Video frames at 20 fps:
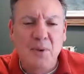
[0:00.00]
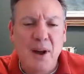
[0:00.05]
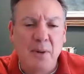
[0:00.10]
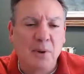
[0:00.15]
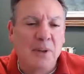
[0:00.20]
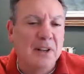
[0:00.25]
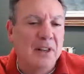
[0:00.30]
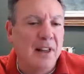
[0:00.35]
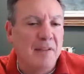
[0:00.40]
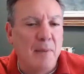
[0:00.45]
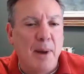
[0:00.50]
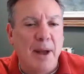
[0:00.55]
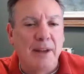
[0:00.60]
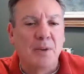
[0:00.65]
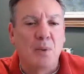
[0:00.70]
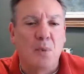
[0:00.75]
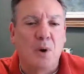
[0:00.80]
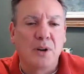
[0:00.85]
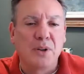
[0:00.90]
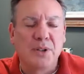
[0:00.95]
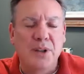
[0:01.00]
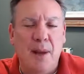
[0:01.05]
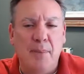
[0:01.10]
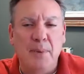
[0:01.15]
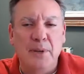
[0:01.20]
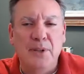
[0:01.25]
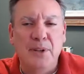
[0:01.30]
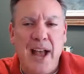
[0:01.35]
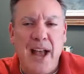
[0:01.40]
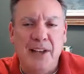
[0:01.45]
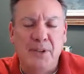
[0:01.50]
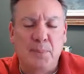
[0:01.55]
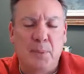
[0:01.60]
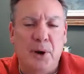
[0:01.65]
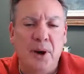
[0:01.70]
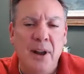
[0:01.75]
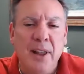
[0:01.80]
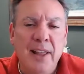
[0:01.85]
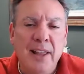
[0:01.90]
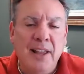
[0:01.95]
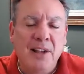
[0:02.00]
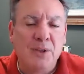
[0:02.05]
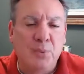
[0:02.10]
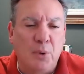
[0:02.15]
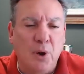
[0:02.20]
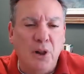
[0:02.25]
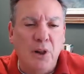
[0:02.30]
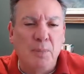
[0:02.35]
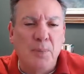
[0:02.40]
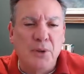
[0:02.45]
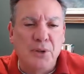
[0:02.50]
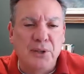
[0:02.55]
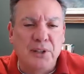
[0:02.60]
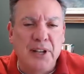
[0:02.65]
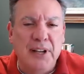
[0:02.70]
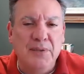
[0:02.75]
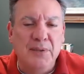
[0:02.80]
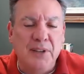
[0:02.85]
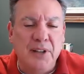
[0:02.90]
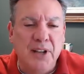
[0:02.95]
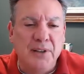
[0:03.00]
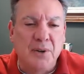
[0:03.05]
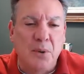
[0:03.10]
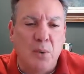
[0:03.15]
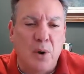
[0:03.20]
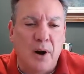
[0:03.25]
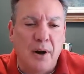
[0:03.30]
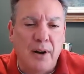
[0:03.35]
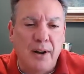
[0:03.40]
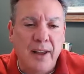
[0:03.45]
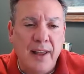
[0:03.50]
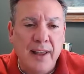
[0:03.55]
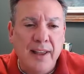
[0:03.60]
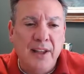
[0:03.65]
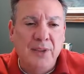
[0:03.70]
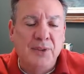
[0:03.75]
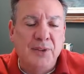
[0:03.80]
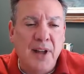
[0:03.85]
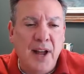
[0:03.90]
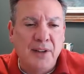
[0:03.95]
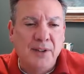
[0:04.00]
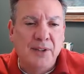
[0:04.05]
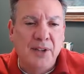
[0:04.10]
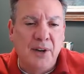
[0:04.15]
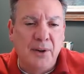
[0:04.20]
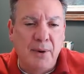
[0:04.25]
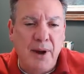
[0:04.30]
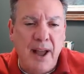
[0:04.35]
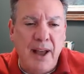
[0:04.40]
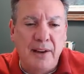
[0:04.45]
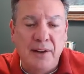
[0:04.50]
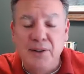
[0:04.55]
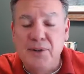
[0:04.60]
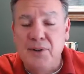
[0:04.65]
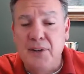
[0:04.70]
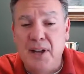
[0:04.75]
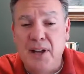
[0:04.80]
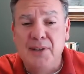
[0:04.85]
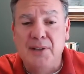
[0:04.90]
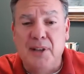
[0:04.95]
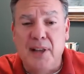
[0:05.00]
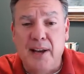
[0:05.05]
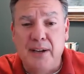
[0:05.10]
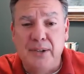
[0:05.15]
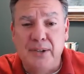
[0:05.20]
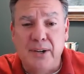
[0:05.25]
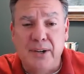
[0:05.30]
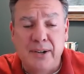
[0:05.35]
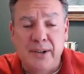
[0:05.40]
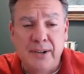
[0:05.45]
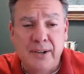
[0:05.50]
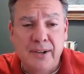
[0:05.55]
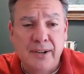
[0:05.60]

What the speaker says: what I really love about the workshop in Jasper. It's roll up your sleeves and get to work. It's not sit around and listen to us lecture.